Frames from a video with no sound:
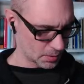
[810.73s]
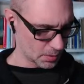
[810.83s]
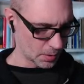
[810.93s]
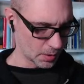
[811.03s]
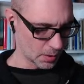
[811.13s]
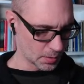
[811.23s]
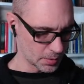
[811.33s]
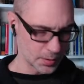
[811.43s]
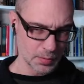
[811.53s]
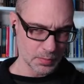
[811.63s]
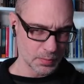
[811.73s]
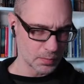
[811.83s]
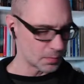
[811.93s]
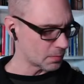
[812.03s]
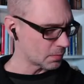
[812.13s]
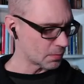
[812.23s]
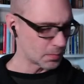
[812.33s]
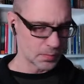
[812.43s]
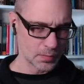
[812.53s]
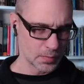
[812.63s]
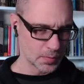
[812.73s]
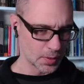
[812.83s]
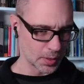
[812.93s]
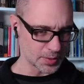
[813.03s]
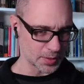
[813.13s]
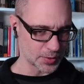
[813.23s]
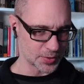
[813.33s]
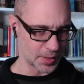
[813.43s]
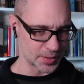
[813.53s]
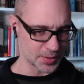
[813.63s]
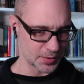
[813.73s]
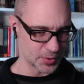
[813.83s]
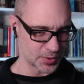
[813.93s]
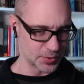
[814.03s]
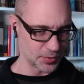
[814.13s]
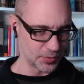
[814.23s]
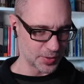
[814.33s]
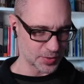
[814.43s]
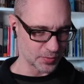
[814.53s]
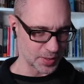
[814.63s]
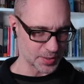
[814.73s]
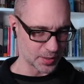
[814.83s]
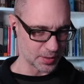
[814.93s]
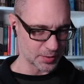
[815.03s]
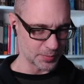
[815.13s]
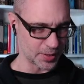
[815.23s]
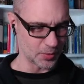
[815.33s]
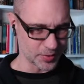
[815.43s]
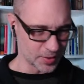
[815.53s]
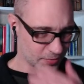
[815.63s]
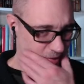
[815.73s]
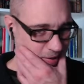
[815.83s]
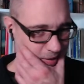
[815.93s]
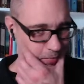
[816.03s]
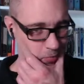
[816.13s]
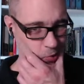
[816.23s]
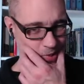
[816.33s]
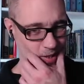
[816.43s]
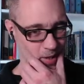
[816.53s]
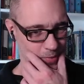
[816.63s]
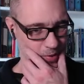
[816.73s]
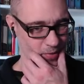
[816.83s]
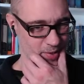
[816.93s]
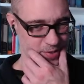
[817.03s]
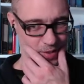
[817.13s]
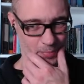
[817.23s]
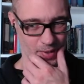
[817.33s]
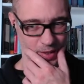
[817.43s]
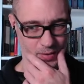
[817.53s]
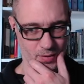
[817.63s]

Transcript: And I guess I'll just do this resting to begin with, and if I can get more time here, that's not bad.